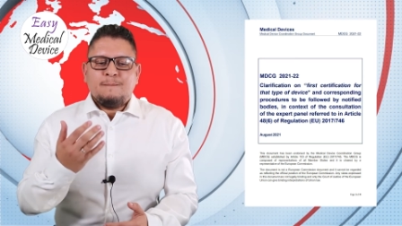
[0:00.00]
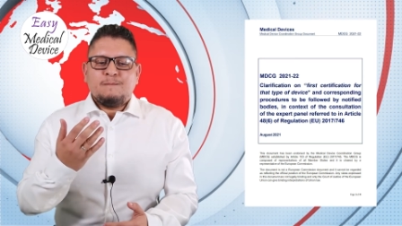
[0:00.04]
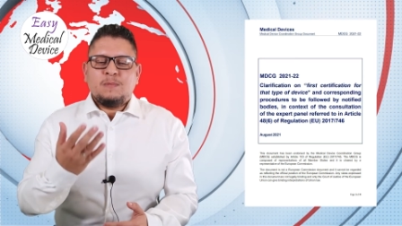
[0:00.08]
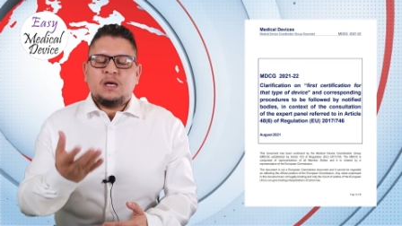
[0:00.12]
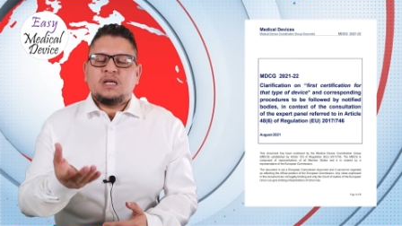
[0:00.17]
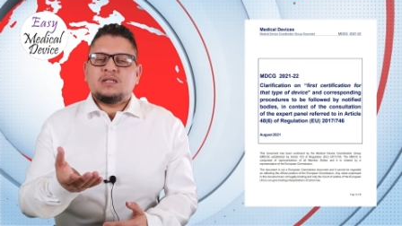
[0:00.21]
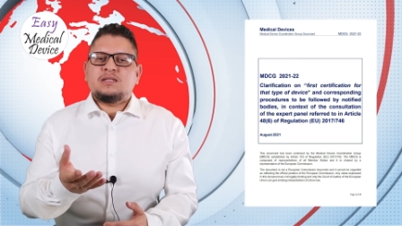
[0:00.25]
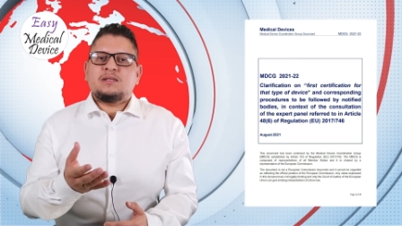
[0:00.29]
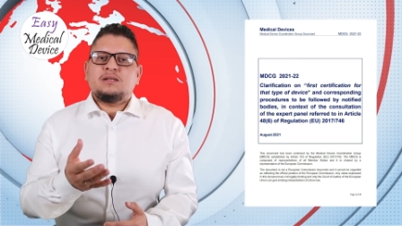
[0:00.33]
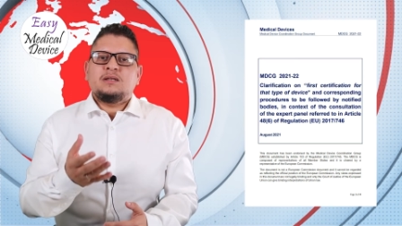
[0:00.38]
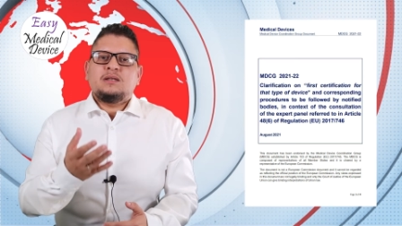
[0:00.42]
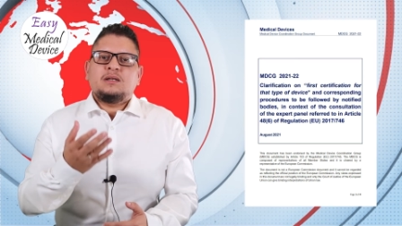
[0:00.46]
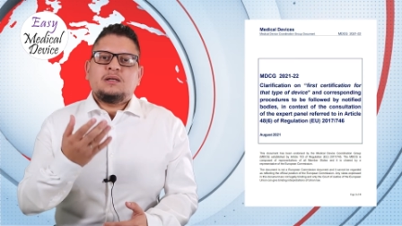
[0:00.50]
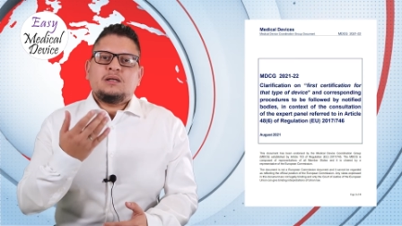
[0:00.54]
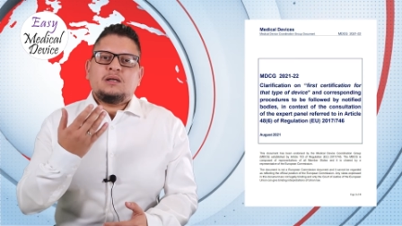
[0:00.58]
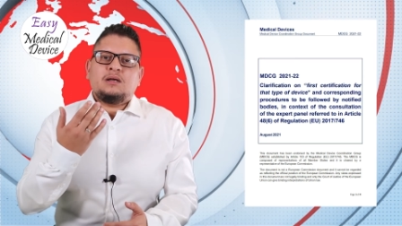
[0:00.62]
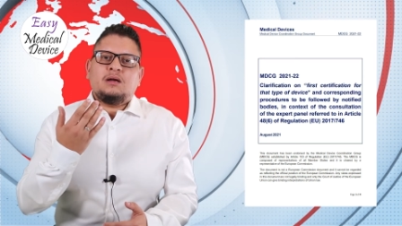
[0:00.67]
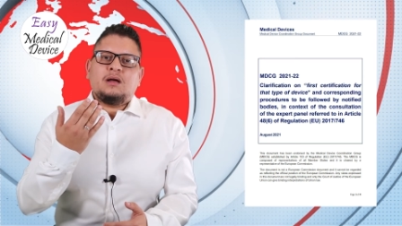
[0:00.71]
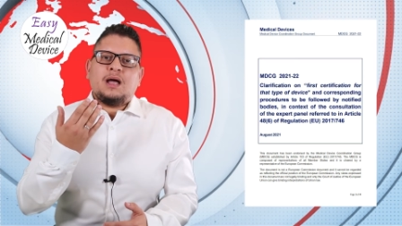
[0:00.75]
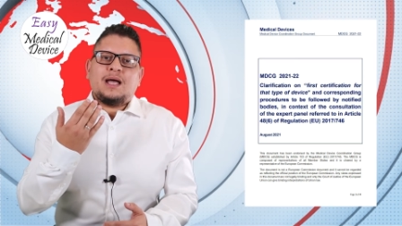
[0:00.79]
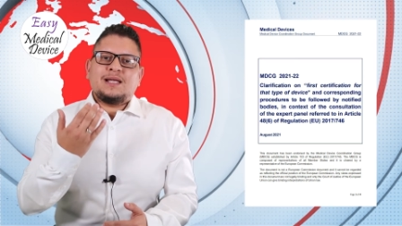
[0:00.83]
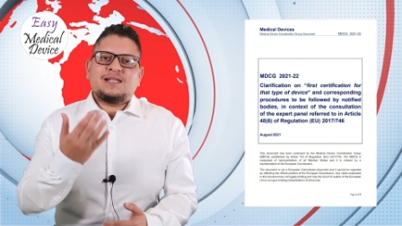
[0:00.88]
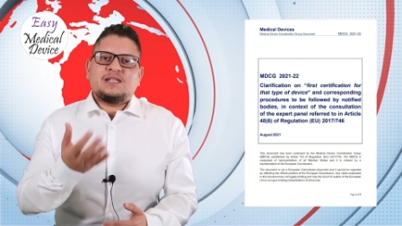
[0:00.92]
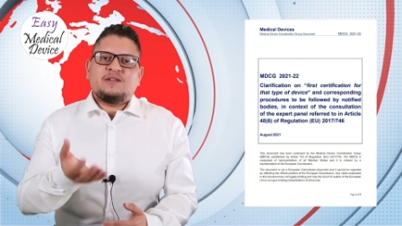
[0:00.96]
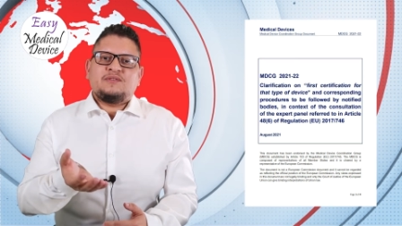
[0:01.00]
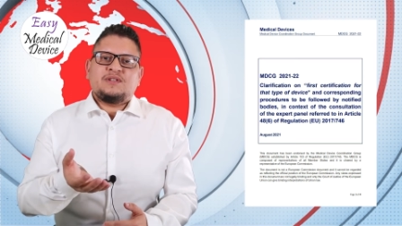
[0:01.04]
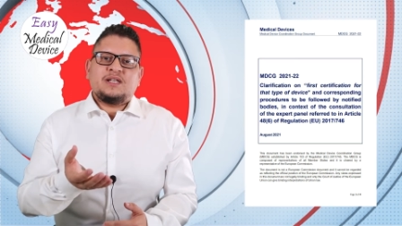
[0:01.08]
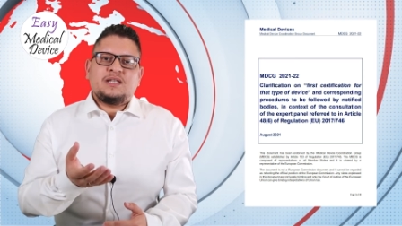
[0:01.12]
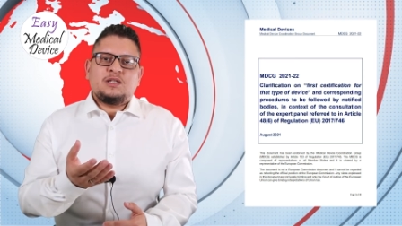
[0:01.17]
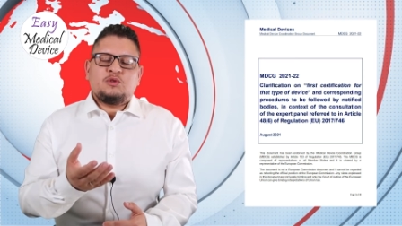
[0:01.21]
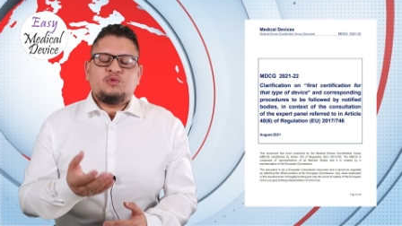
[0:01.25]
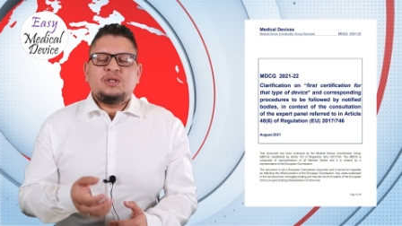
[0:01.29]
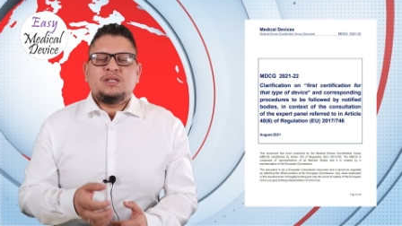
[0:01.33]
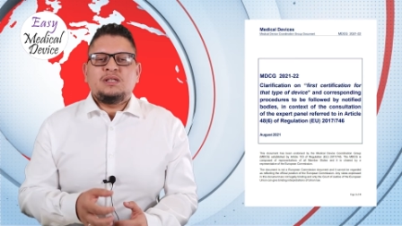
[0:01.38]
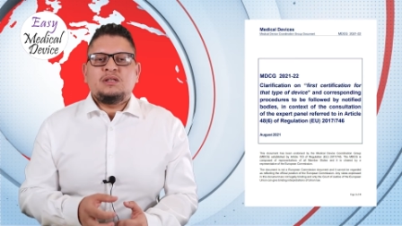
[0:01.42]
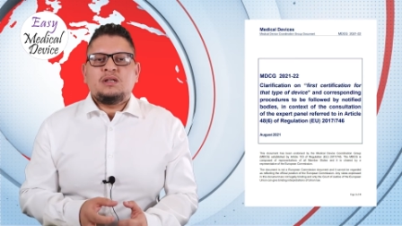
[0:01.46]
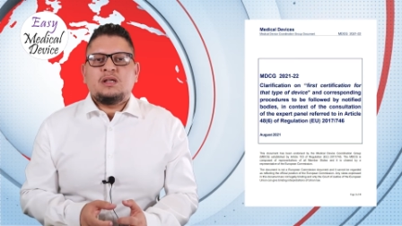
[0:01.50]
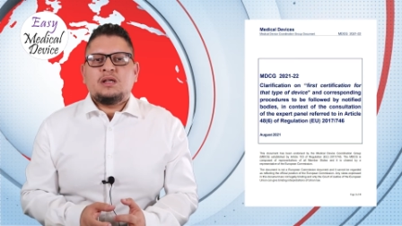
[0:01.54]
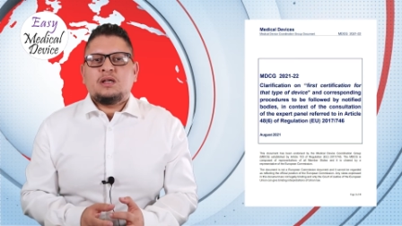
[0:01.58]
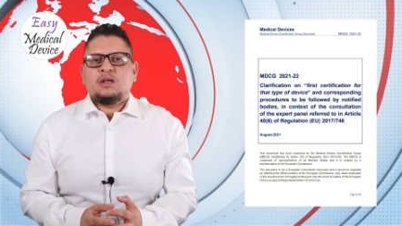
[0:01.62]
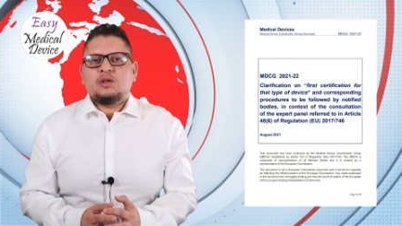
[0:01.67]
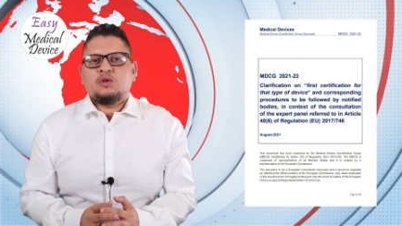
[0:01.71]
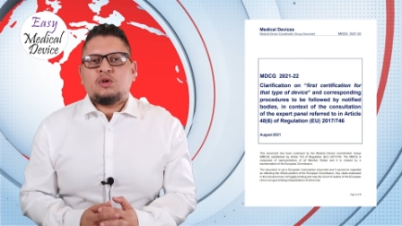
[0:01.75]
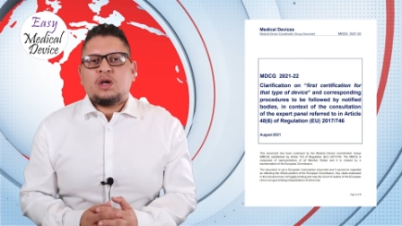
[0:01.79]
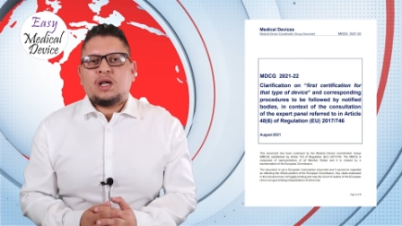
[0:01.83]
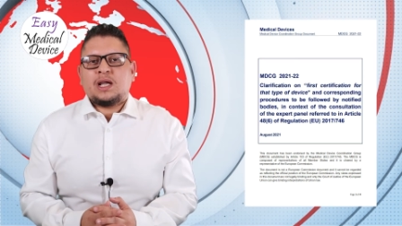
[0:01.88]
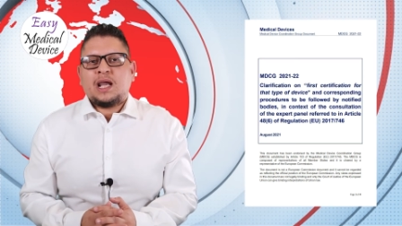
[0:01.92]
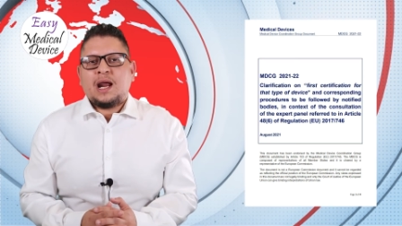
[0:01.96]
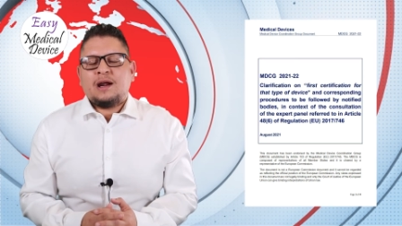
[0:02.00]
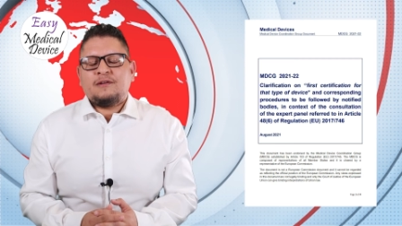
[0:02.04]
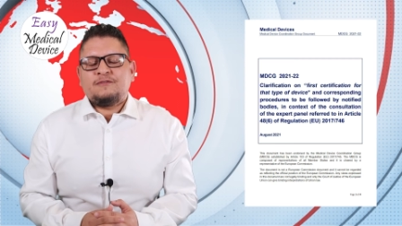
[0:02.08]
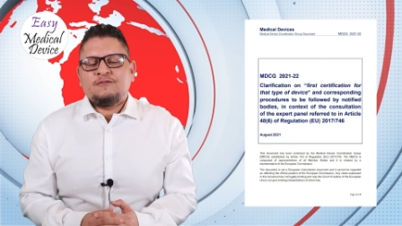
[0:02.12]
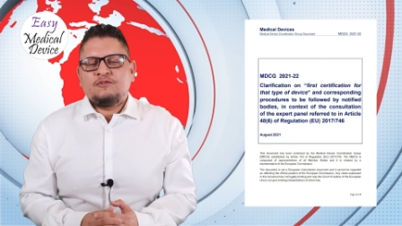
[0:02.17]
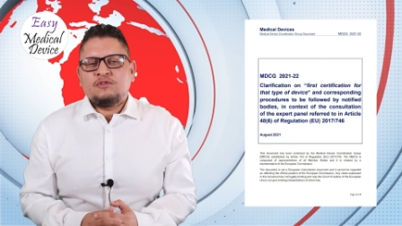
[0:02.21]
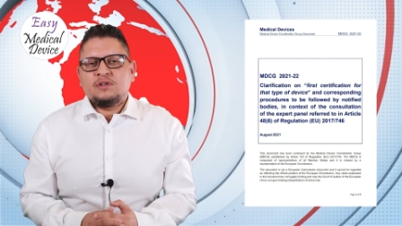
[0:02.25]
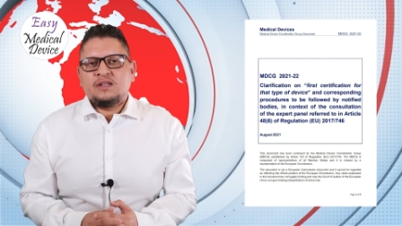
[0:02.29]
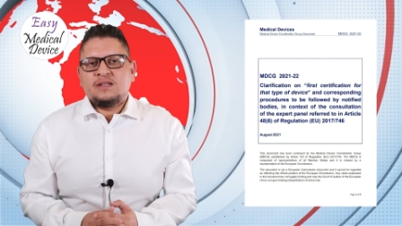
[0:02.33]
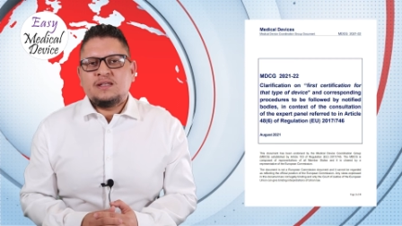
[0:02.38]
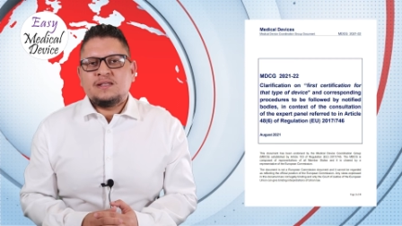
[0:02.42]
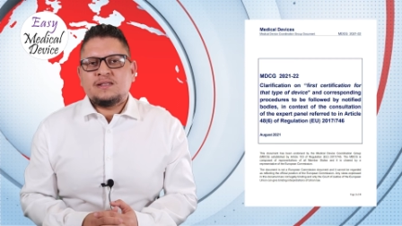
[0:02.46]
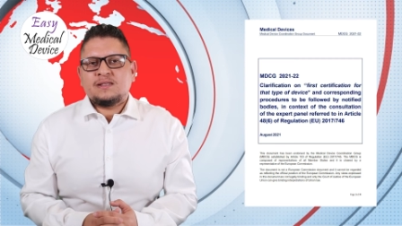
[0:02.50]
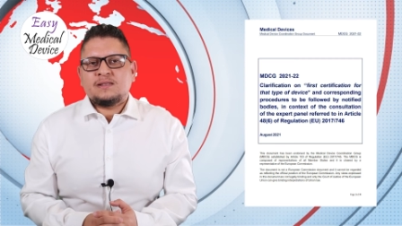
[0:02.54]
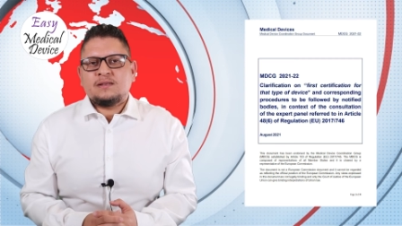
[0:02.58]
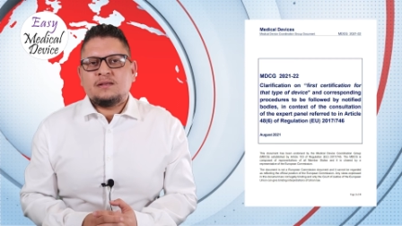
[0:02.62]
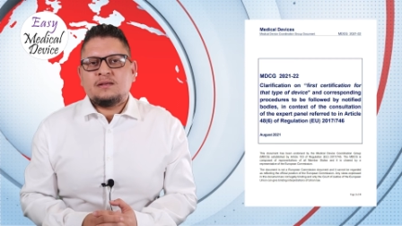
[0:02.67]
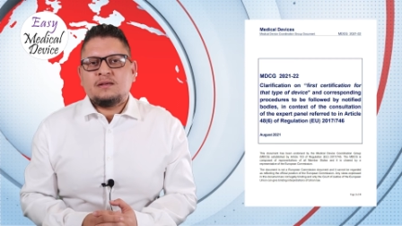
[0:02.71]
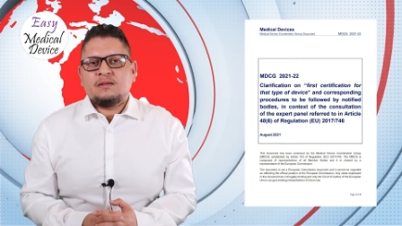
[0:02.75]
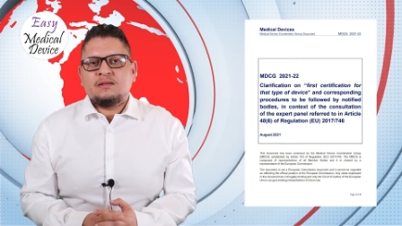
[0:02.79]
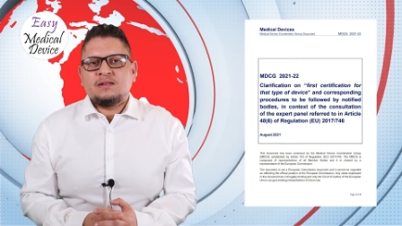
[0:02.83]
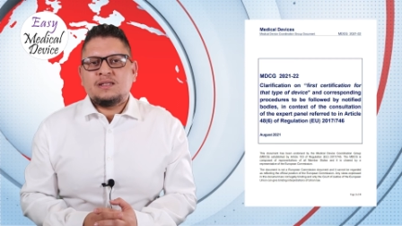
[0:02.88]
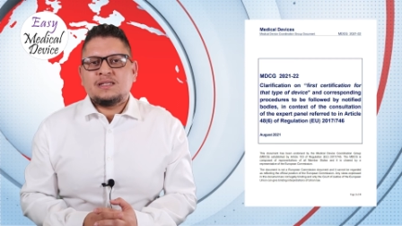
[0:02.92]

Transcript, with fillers: But uh, as I said, read carefully this uh,